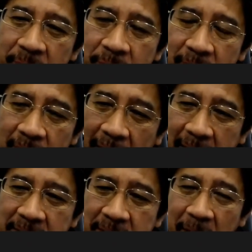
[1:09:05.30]
Like I
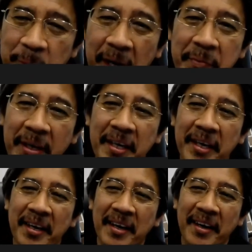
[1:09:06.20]
said, I don't have
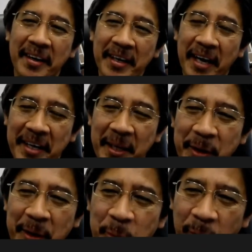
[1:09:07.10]

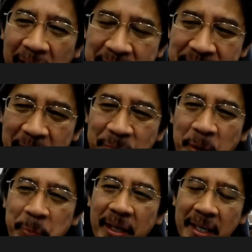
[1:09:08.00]
any one straight
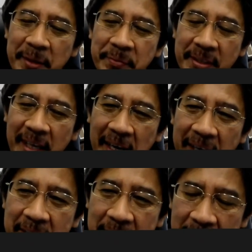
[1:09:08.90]
formula for
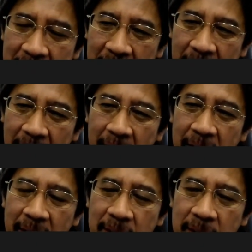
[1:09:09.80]
that.
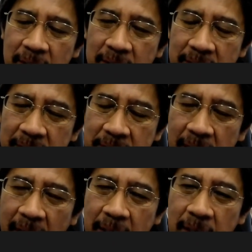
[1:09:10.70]
It's just
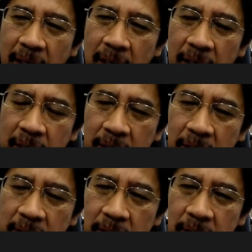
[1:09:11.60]
that
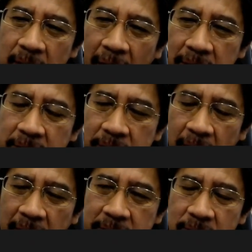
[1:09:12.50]
as
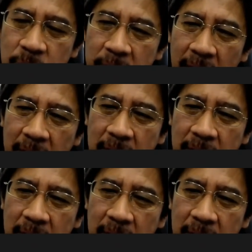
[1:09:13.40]
a student,